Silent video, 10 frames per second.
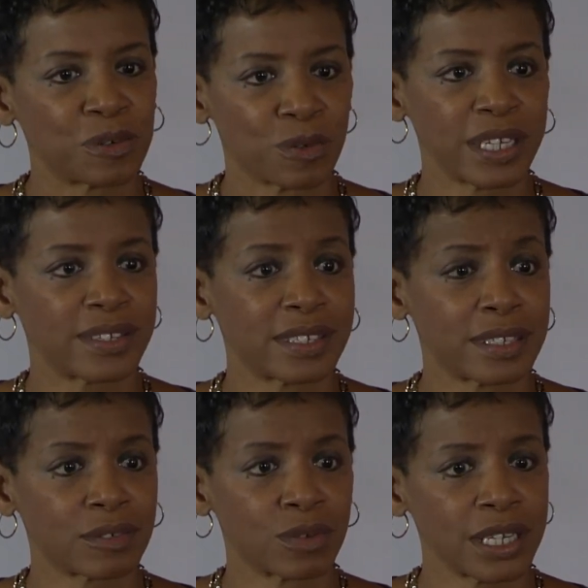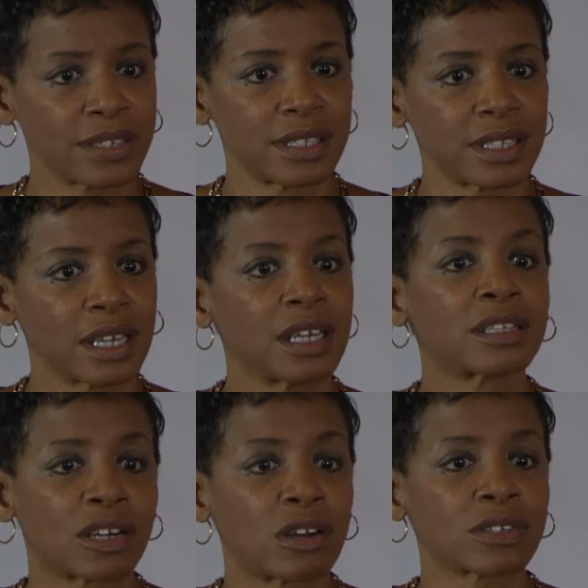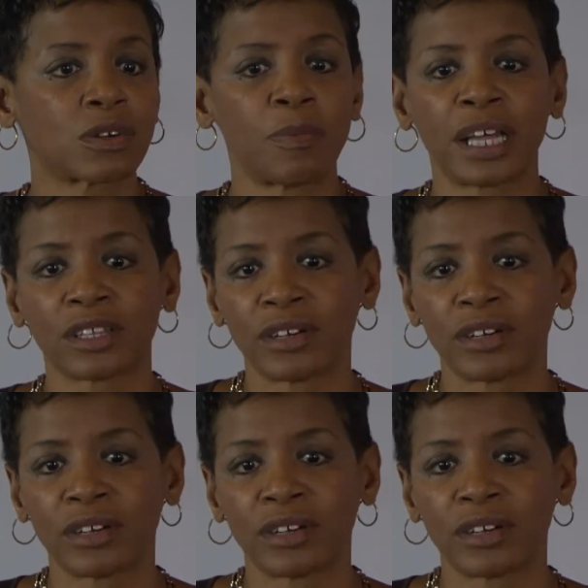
reasons that are also about